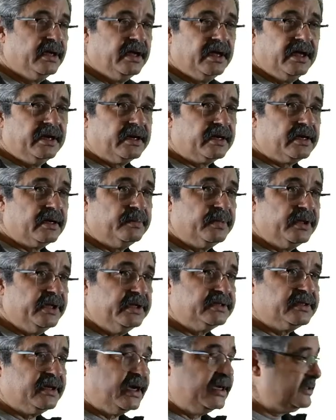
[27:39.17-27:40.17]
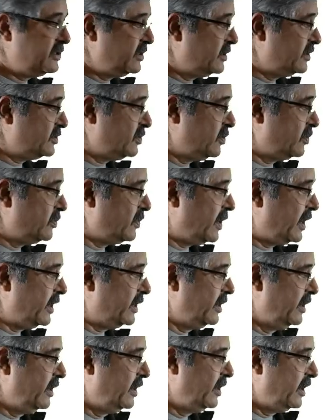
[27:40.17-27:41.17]
and a complete science in its own right.
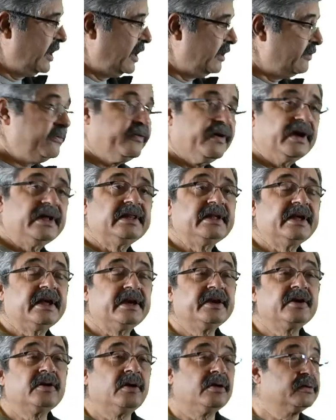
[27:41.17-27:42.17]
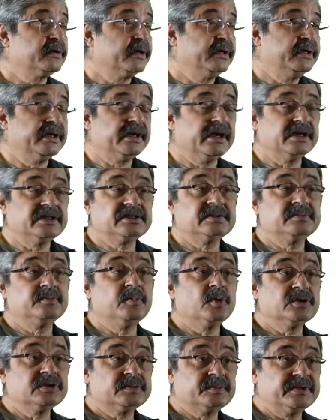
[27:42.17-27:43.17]
And finally, any contraindications,
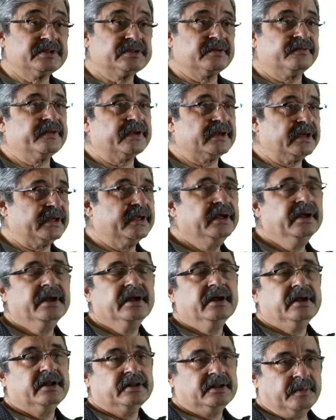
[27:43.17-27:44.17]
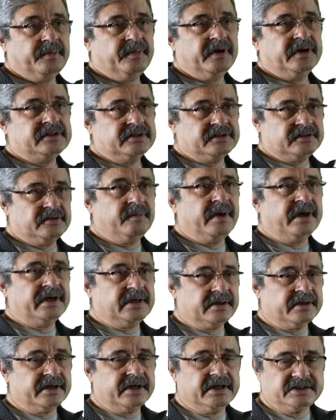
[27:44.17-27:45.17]
more specifically, the presence of
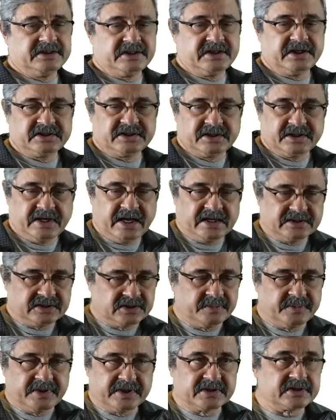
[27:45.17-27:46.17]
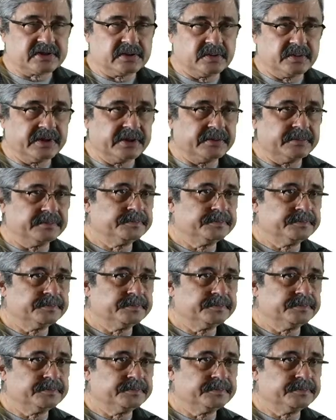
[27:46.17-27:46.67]
mitral regurgitation has to be excluded.